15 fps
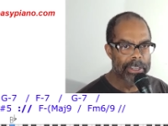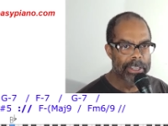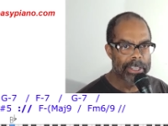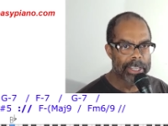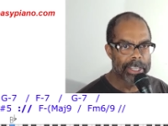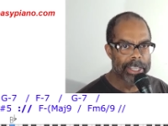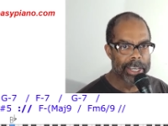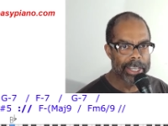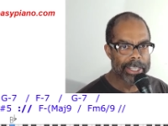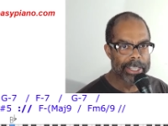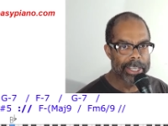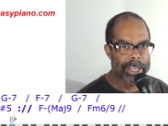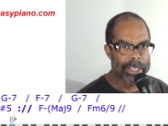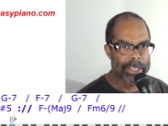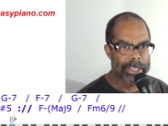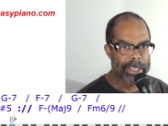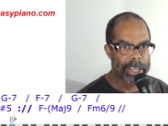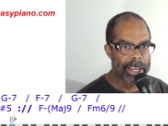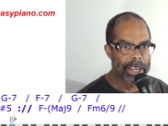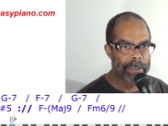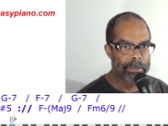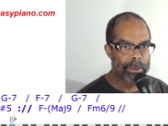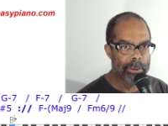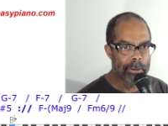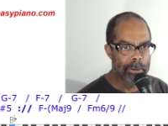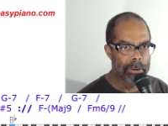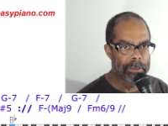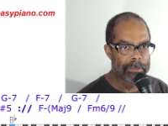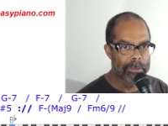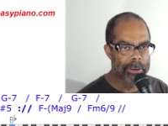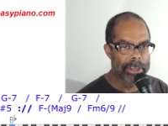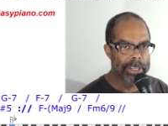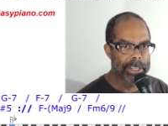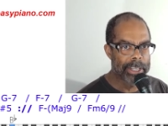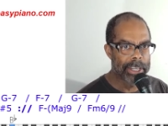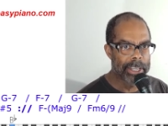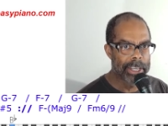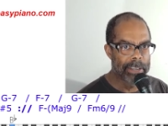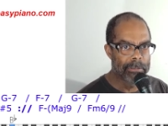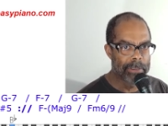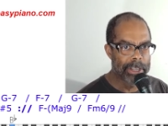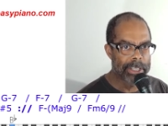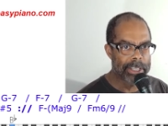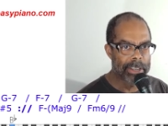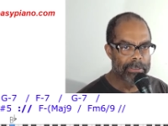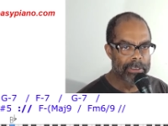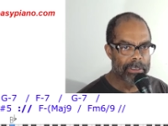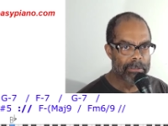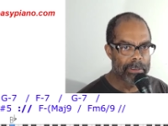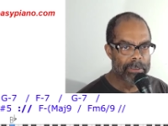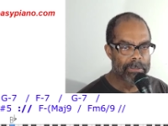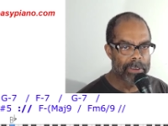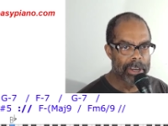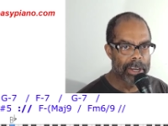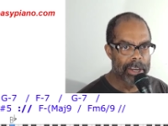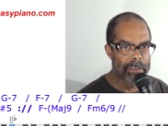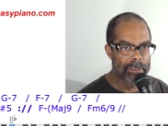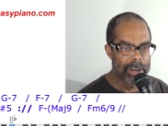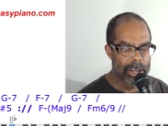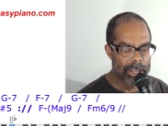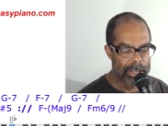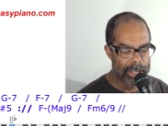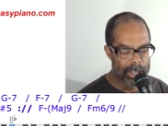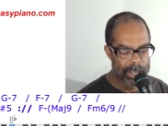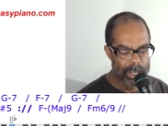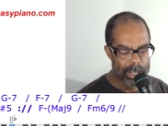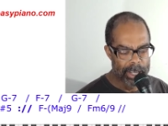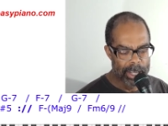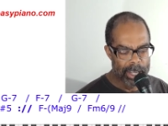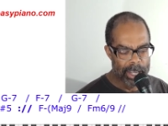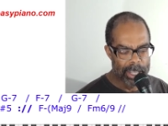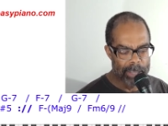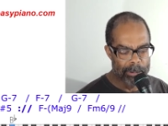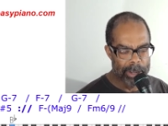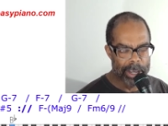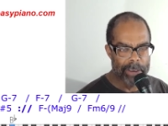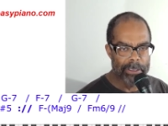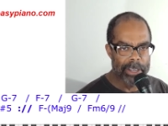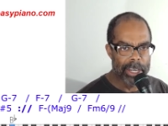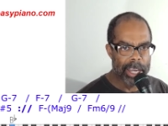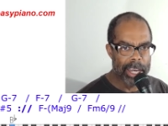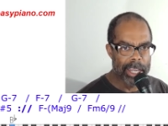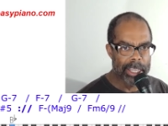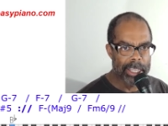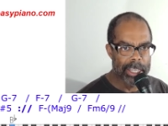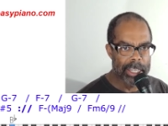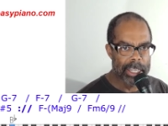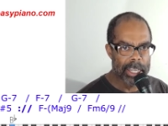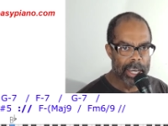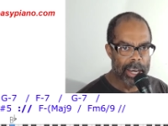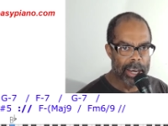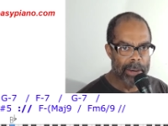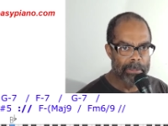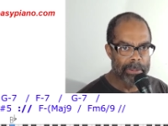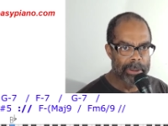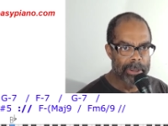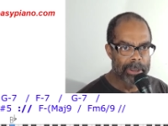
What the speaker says: So you see that's that same core voicing again, 1, 7, 3, 5, right? And then we have the 9th on top.